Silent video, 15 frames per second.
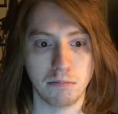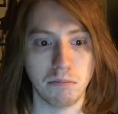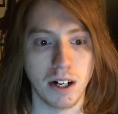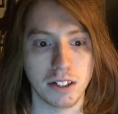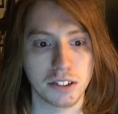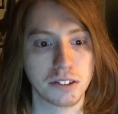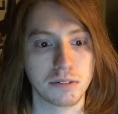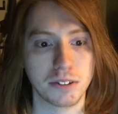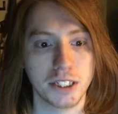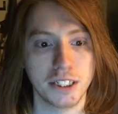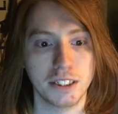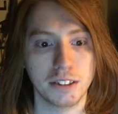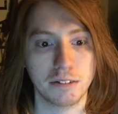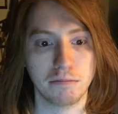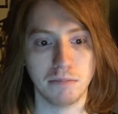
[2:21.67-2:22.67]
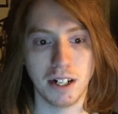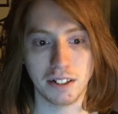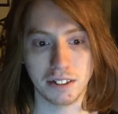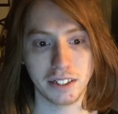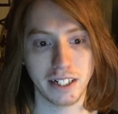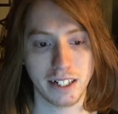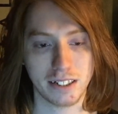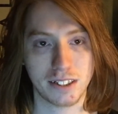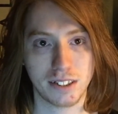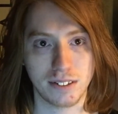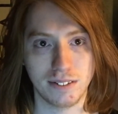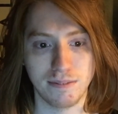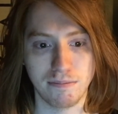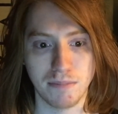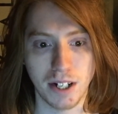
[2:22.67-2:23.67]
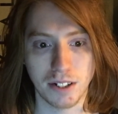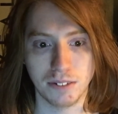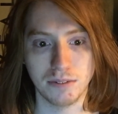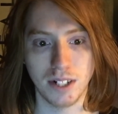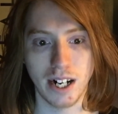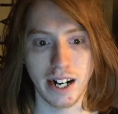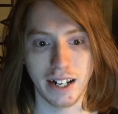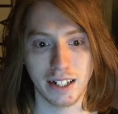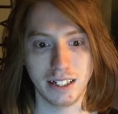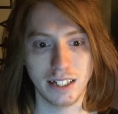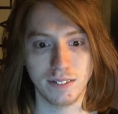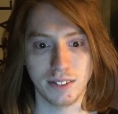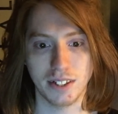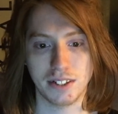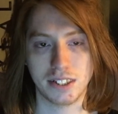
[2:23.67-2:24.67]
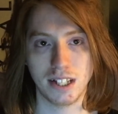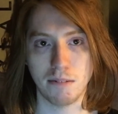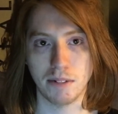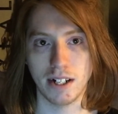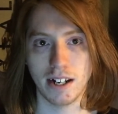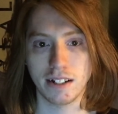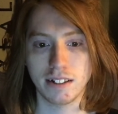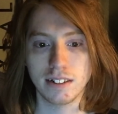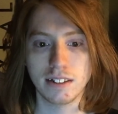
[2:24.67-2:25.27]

Model 3, Model X, Model Y, and even the Semi.